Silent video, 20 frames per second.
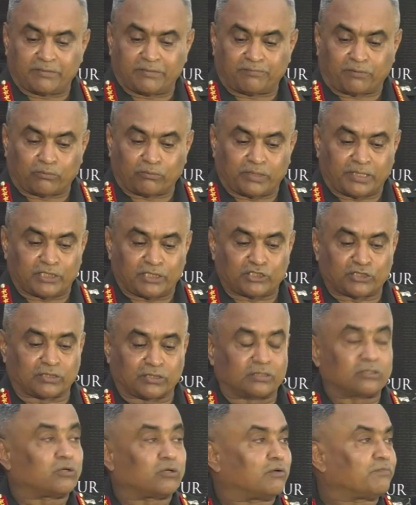
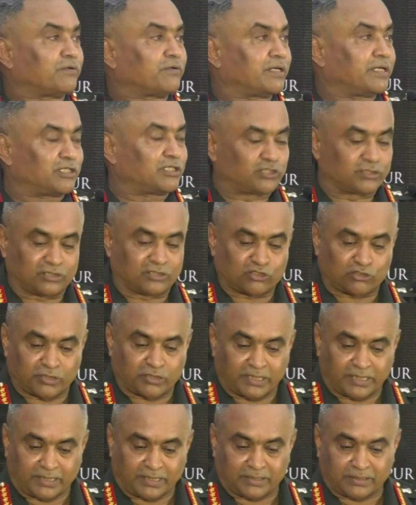foundation of a nation
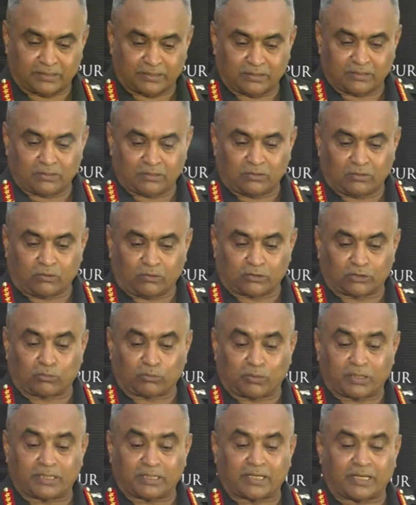state on the
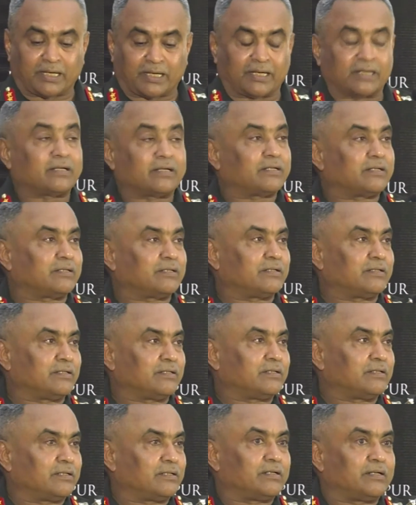one hand,
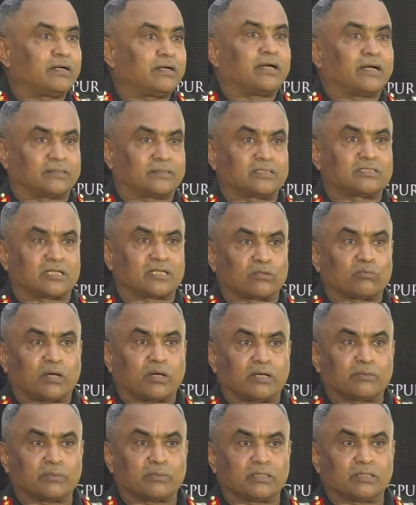and the
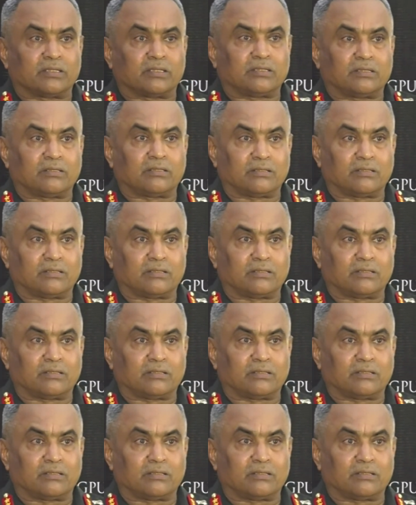survival,